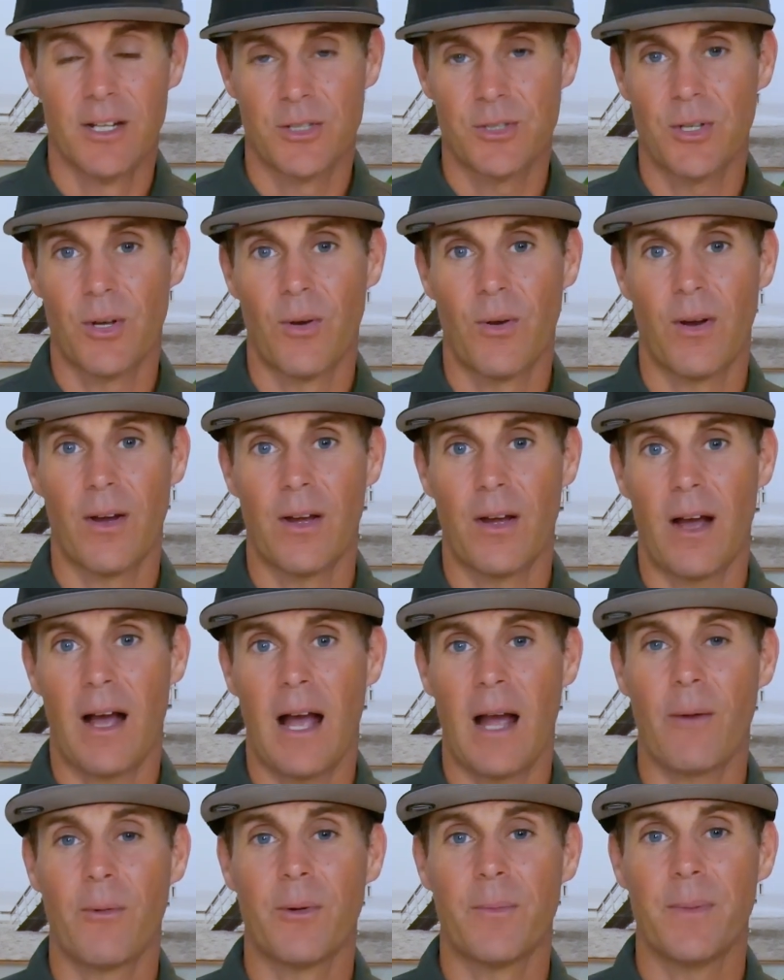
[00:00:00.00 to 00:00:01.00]
So
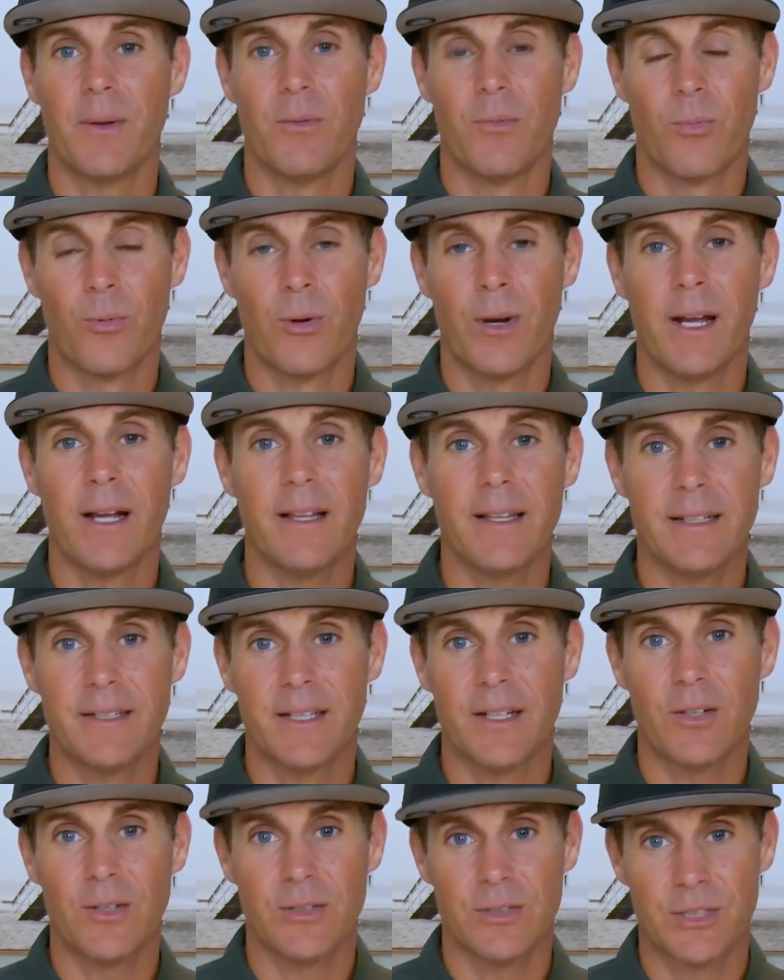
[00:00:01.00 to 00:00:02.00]
I would be really
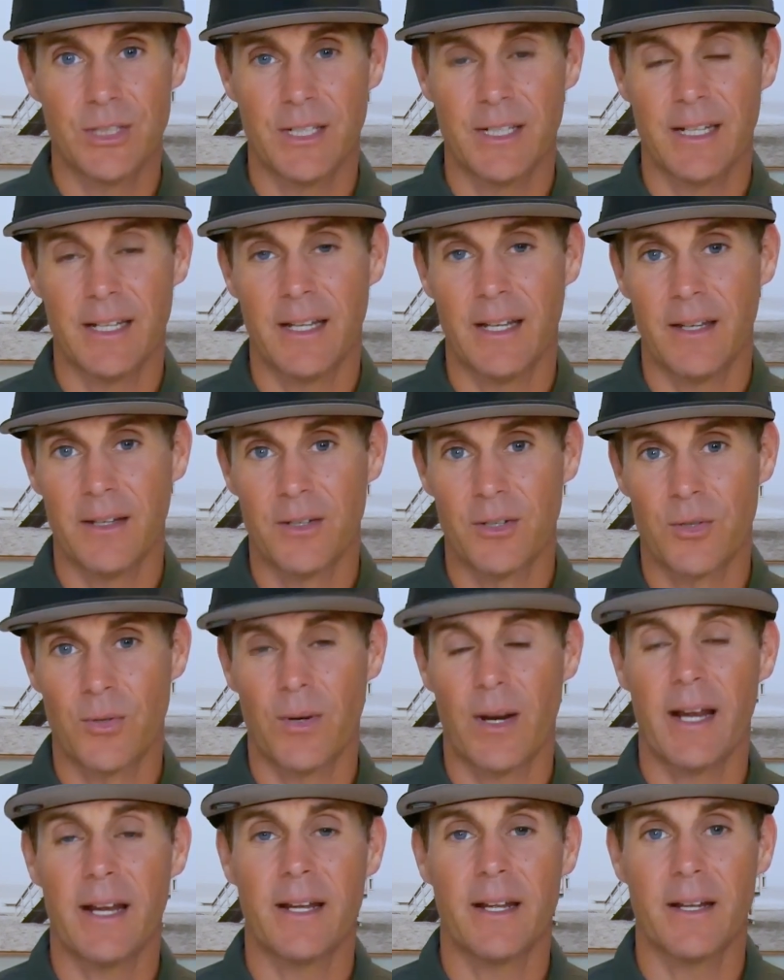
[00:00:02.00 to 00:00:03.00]
diligent in
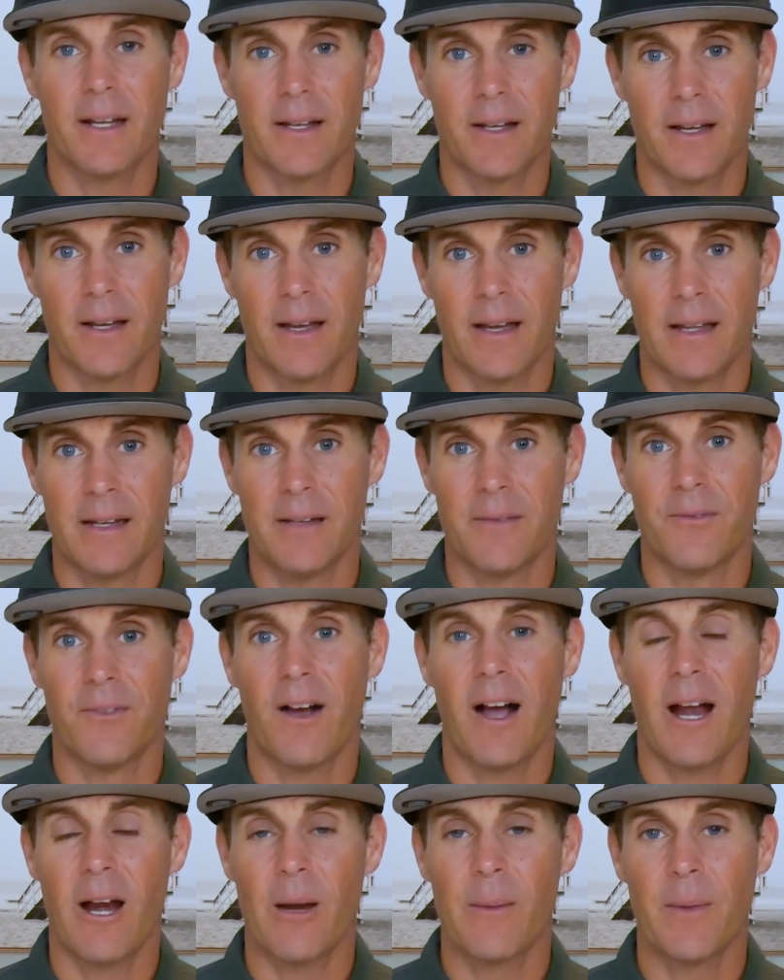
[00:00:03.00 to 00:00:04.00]
creating an
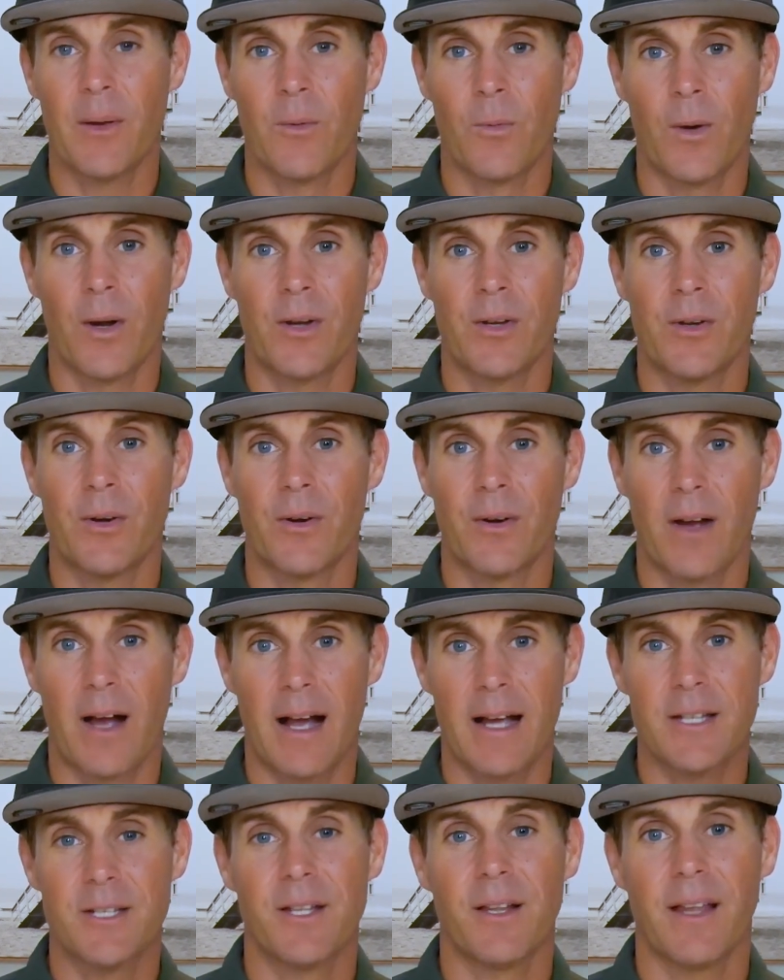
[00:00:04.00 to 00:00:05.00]
environment where you're
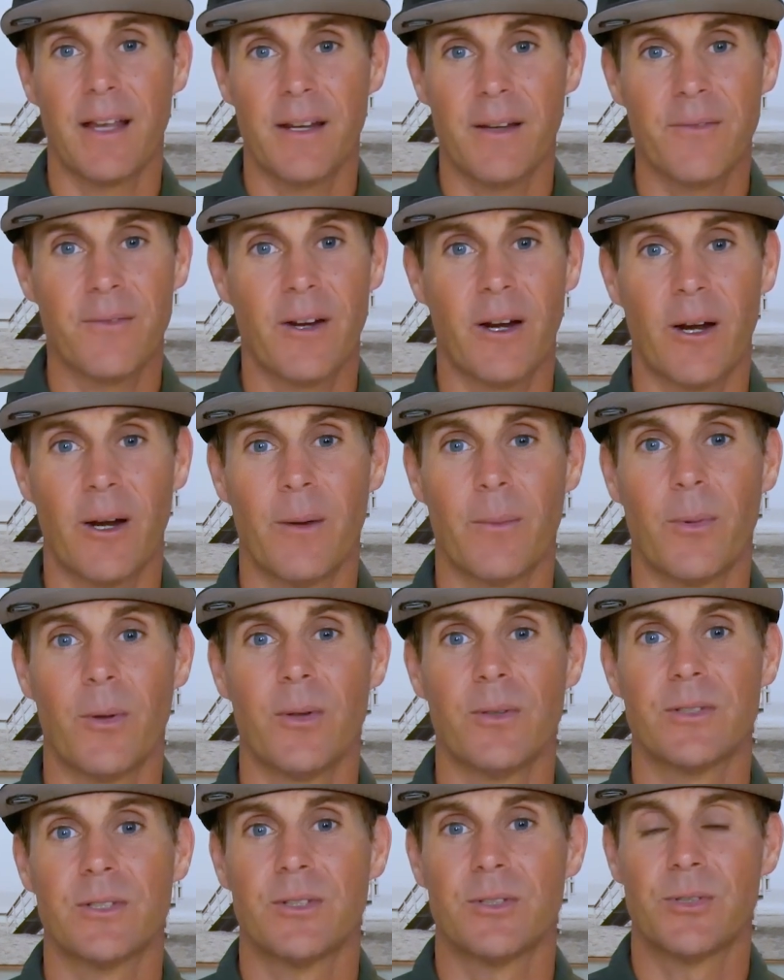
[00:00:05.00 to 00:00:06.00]
isolating
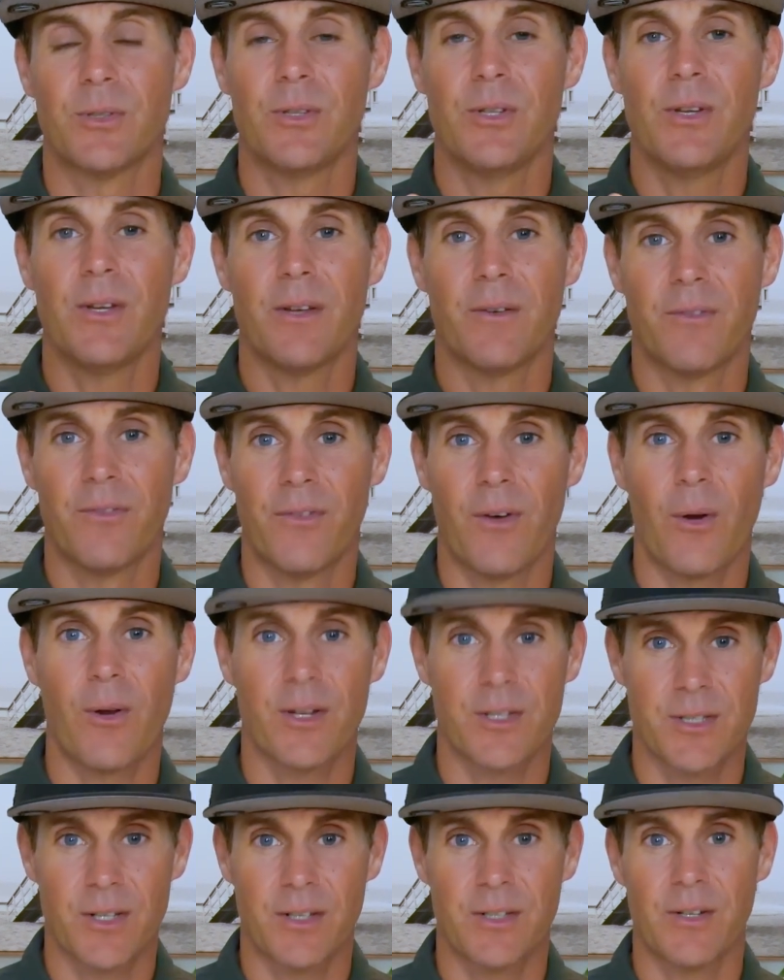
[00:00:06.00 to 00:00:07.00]
variables so you can
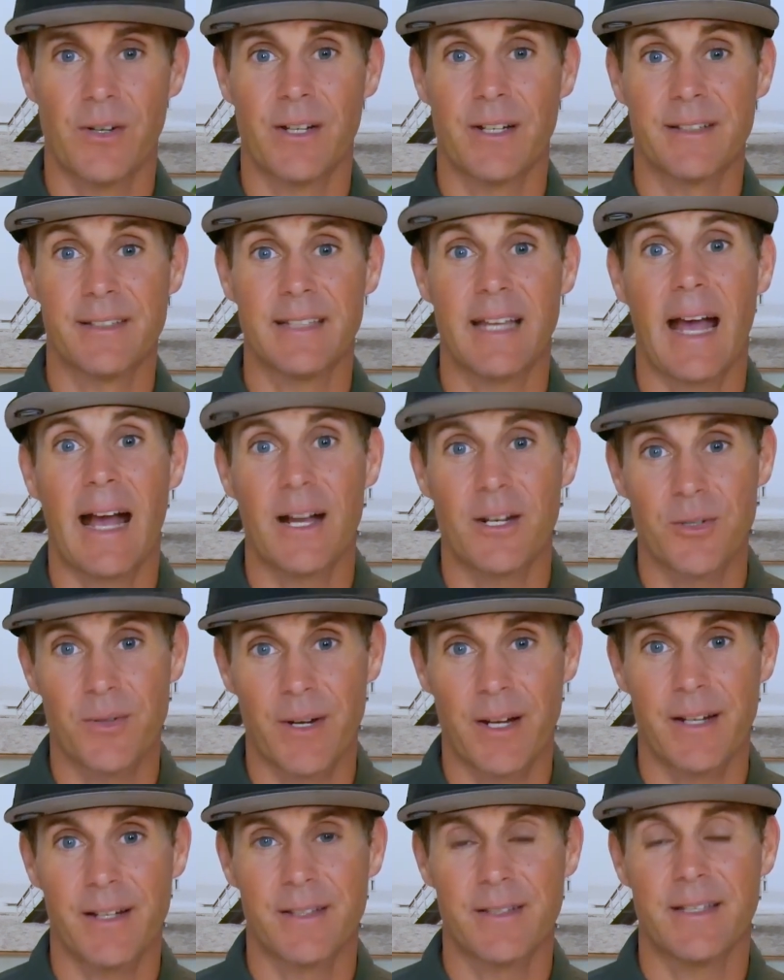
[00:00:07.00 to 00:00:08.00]
focus on your
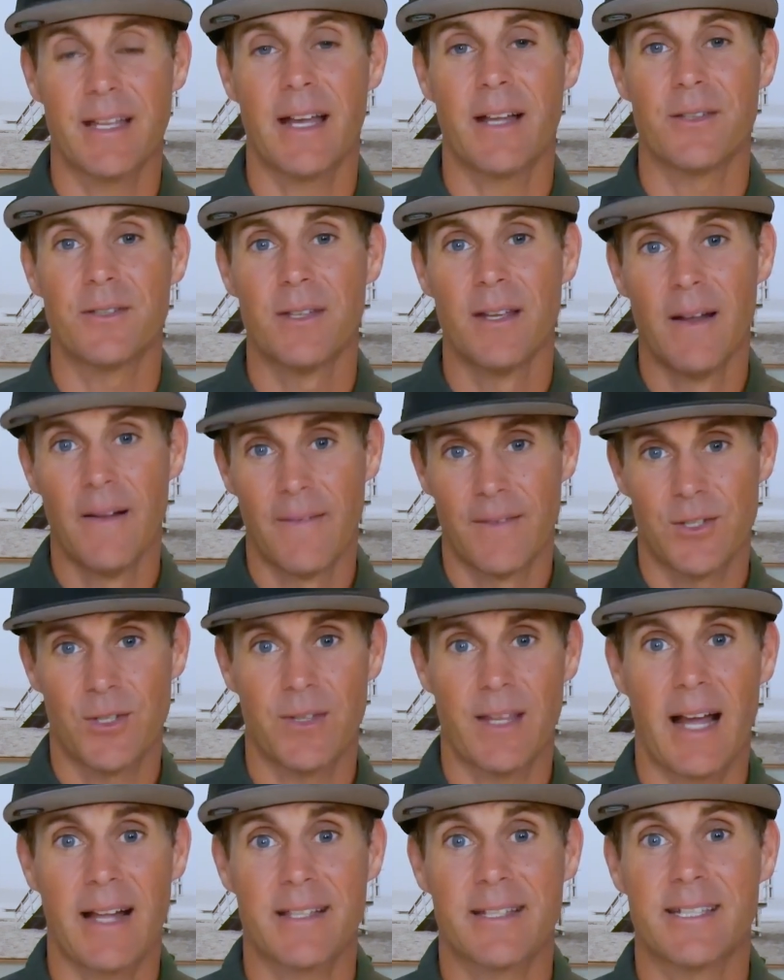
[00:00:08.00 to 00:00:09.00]
exaggerated sense.
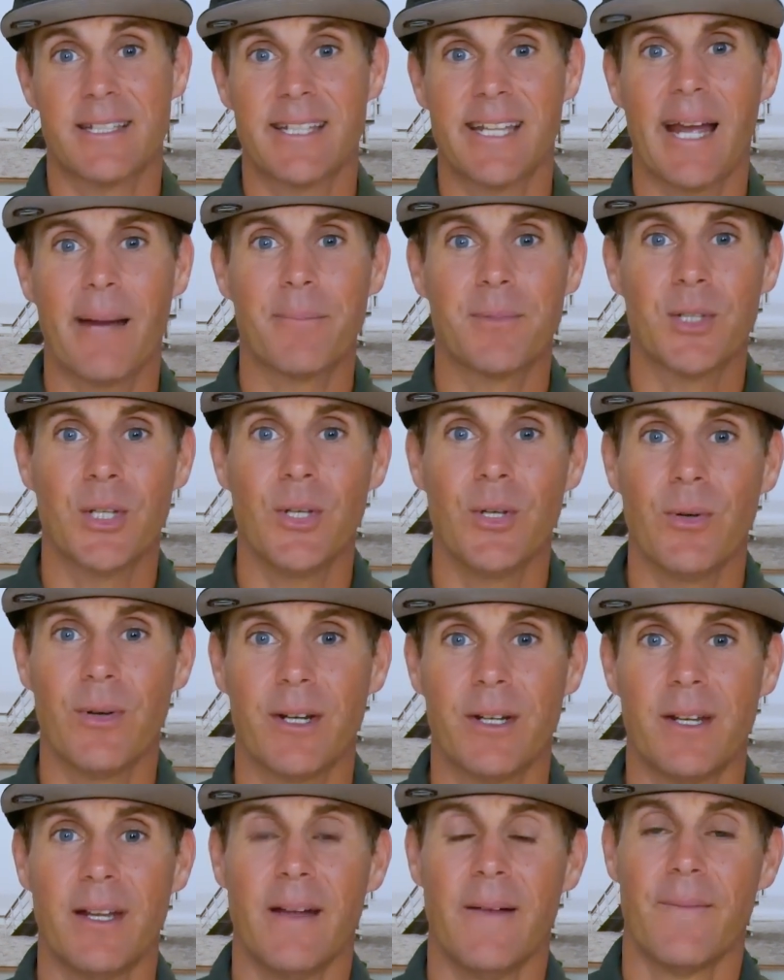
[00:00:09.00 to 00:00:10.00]
So that's step 2
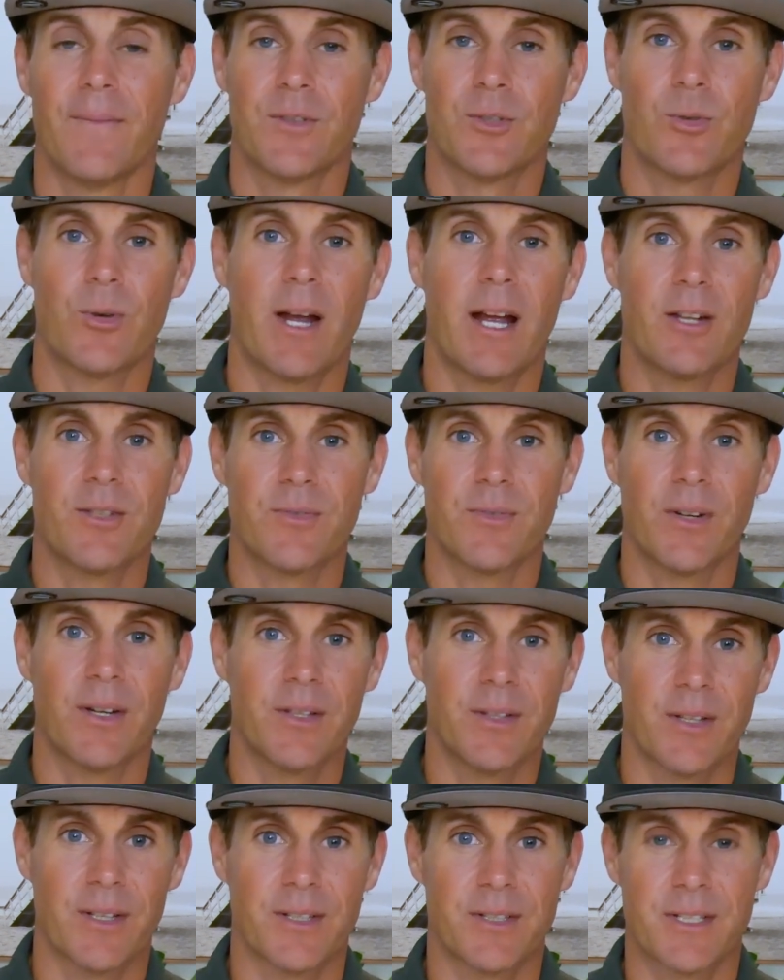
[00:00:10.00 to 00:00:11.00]
in
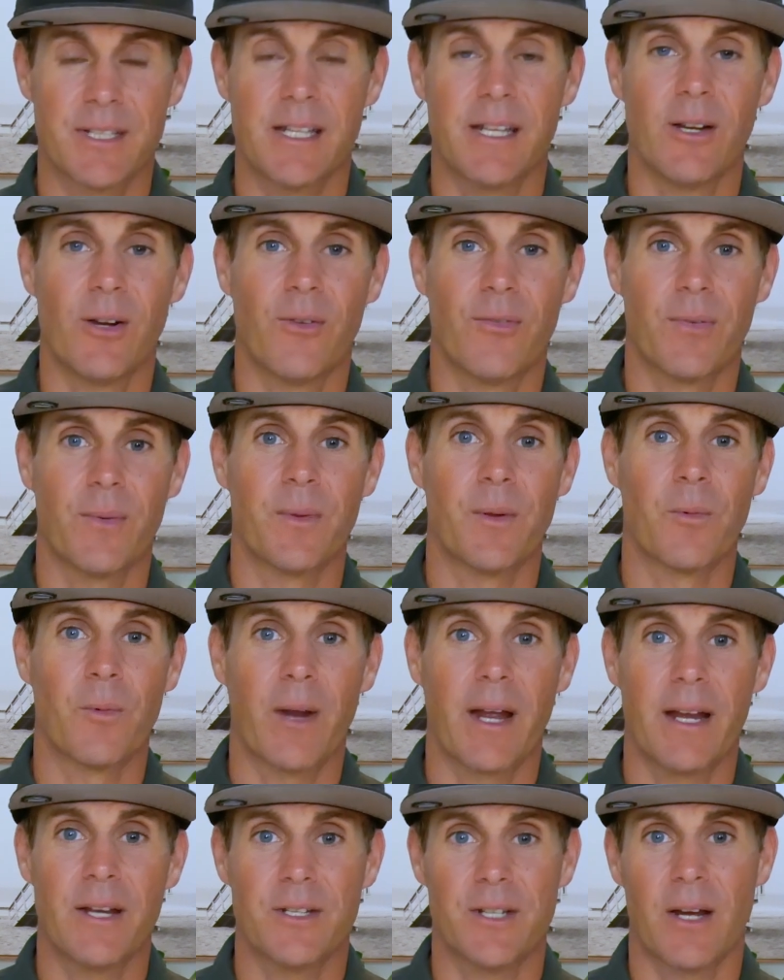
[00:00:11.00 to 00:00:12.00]
transferring the skill from the
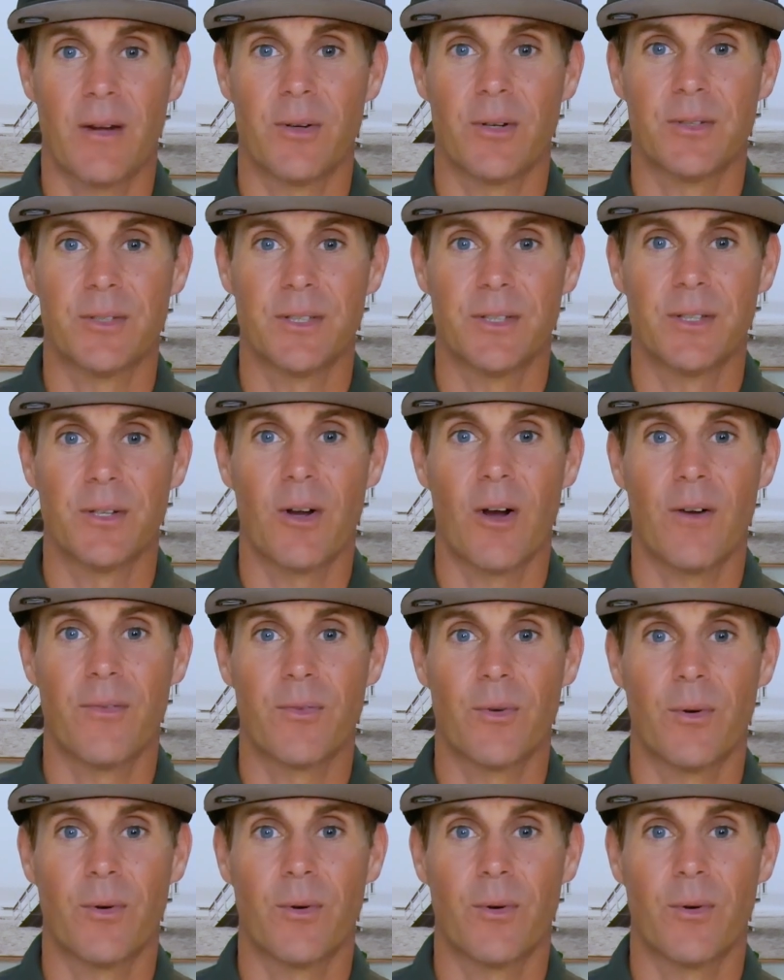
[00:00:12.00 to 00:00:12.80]
range out onto the golf